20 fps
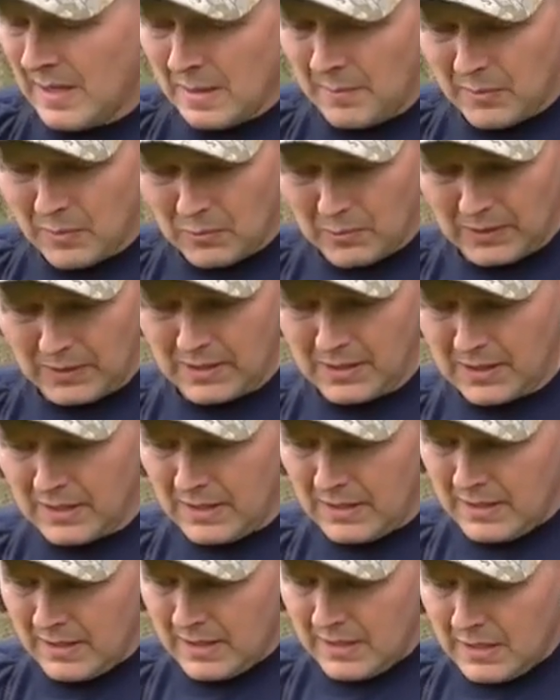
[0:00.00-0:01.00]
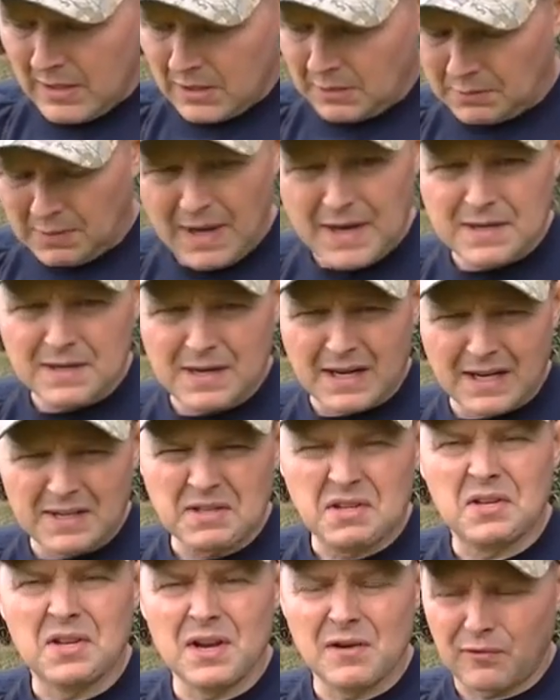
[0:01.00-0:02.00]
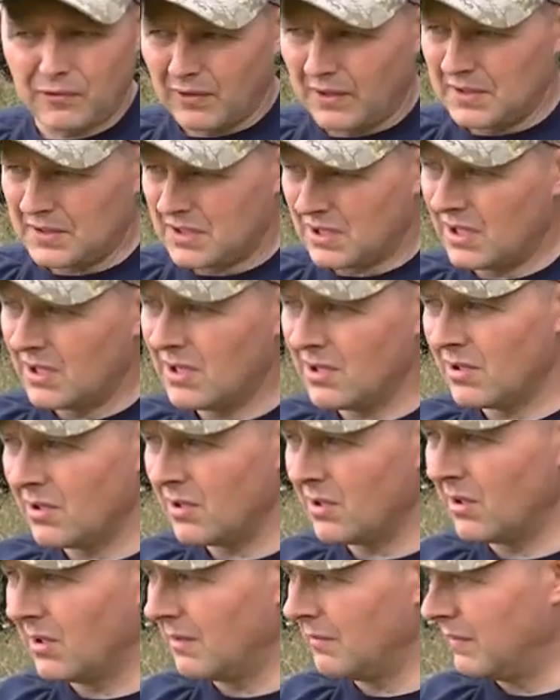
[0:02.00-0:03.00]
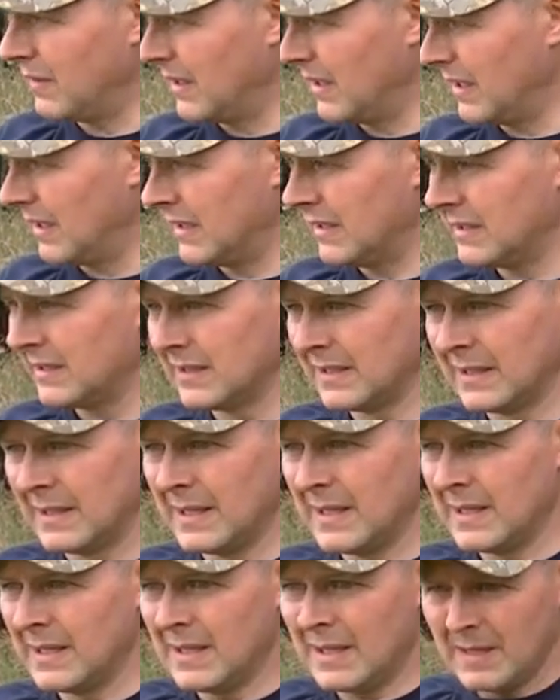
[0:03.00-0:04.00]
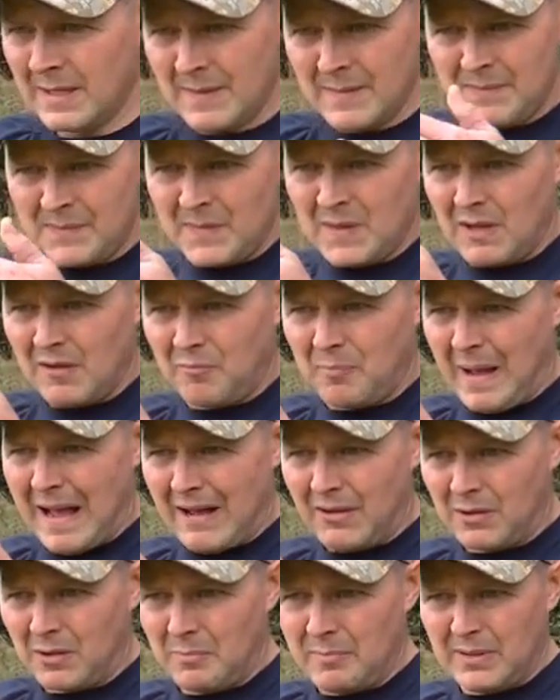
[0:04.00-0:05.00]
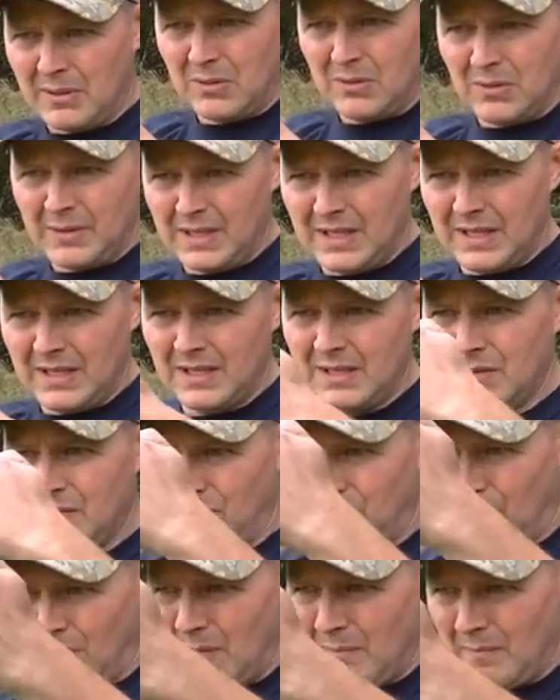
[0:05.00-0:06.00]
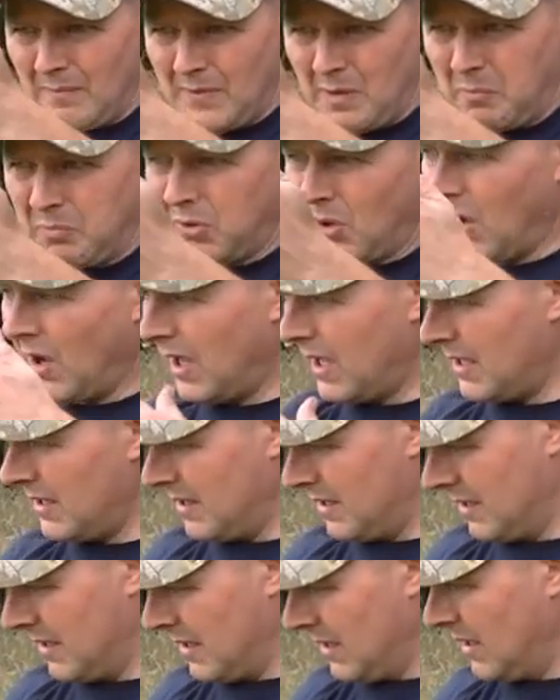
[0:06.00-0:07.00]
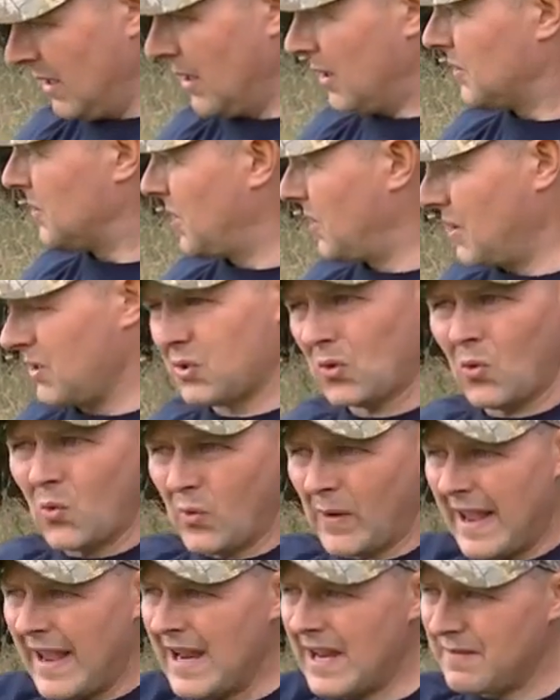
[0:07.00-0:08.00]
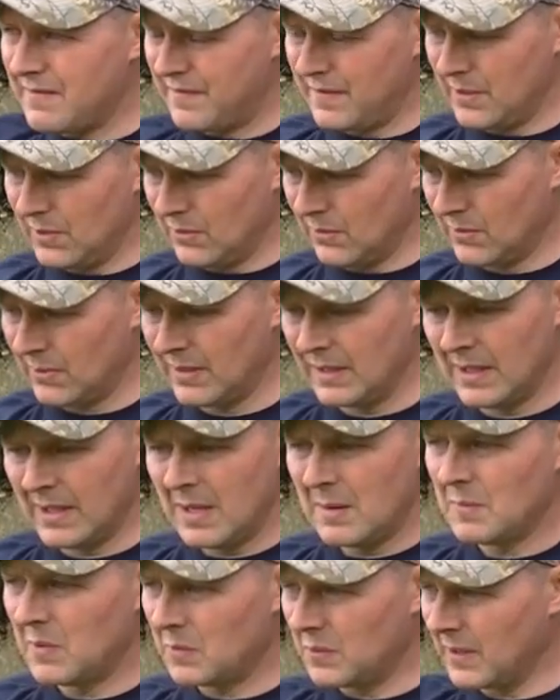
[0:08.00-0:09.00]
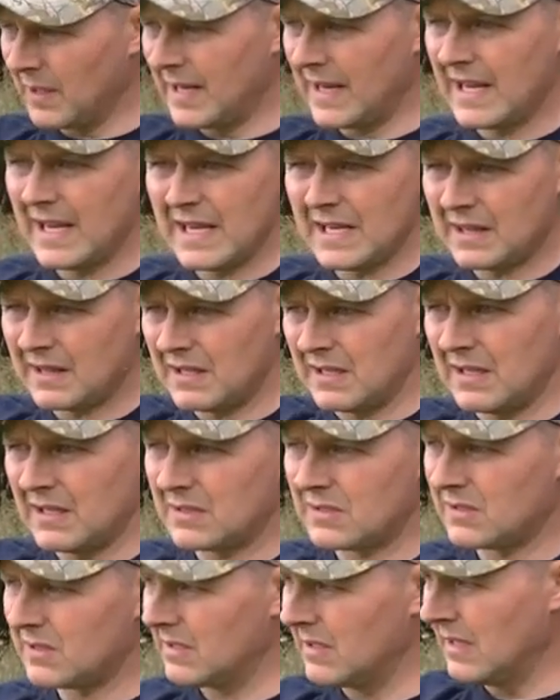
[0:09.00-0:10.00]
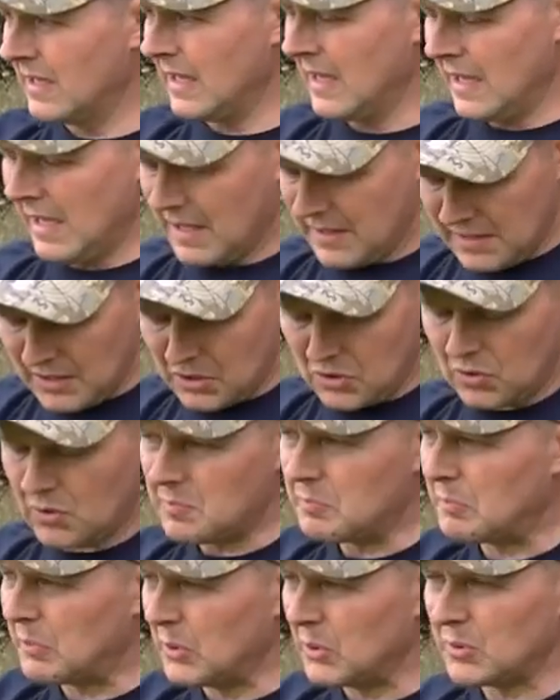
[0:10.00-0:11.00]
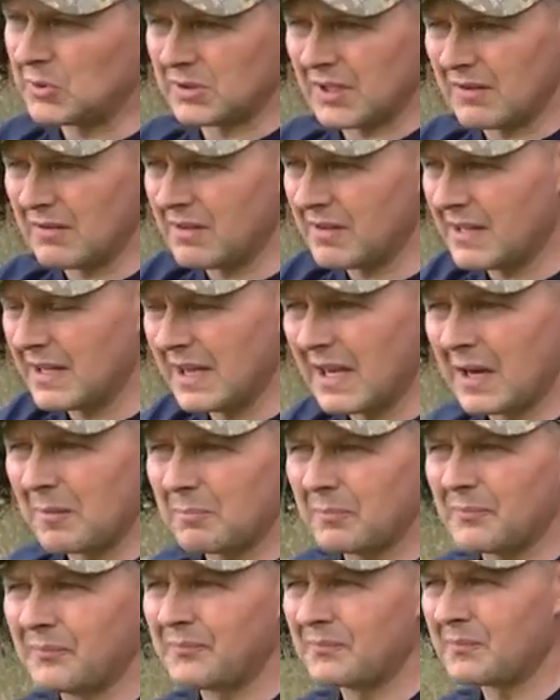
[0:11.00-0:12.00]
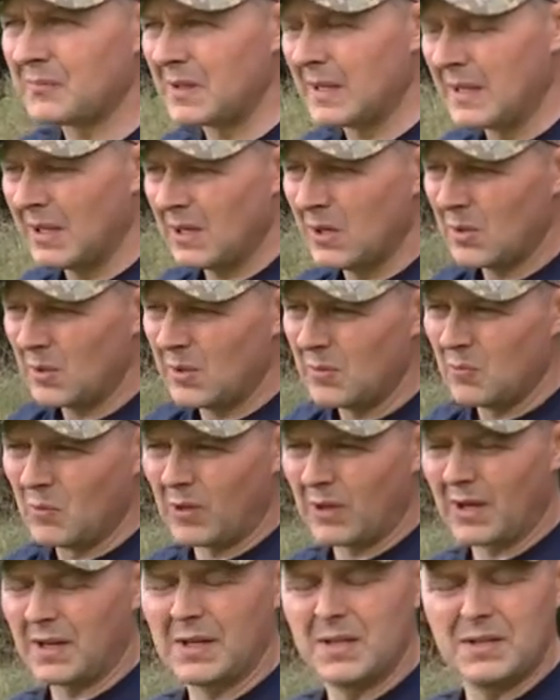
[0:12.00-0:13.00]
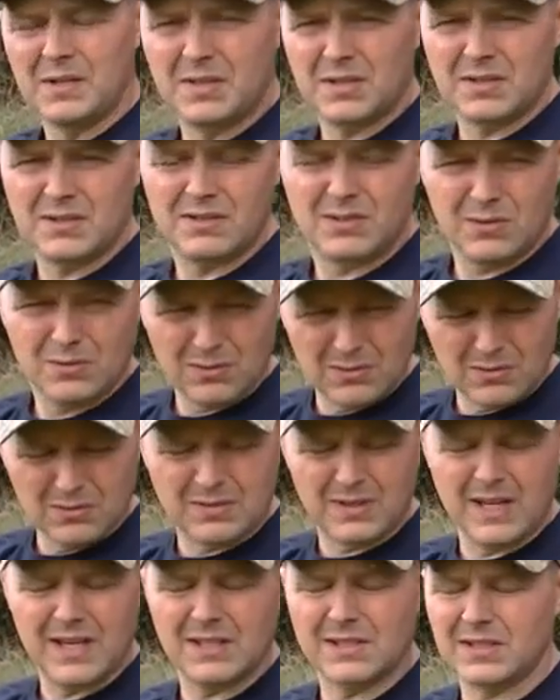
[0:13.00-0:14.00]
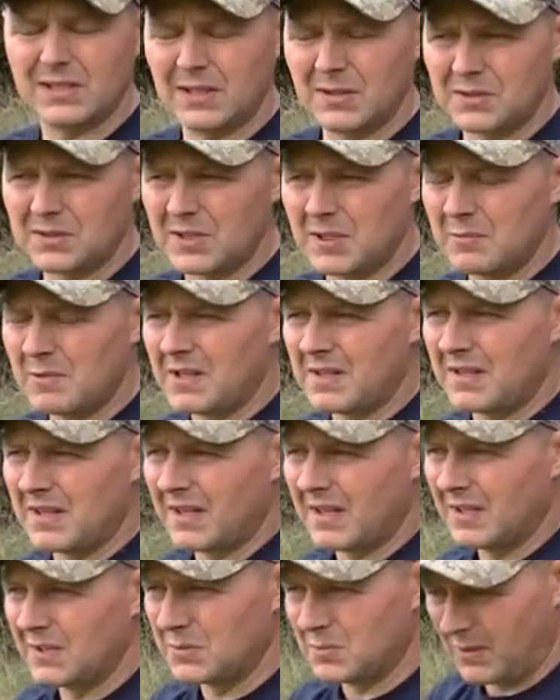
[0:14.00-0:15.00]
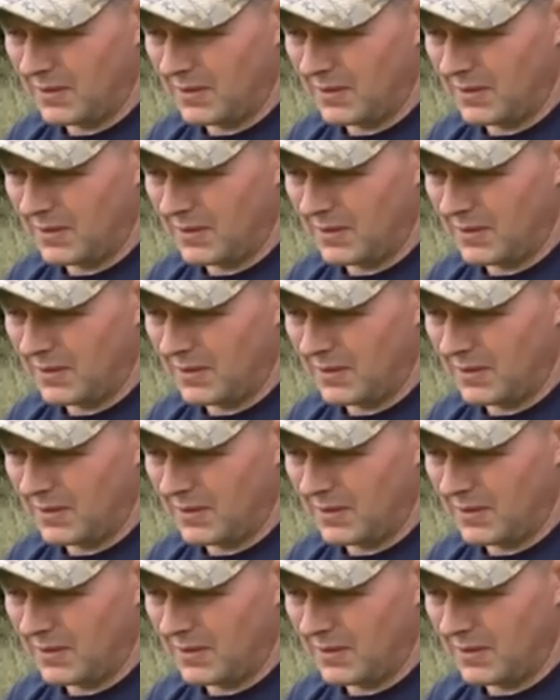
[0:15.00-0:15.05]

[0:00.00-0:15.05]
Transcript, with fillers: But we're gonna create a difference of, uh, of palatability from the plot to this old hay field. But we're gonna hit this and this should boost everything up. And we're gonna just do a little test here, see what it does.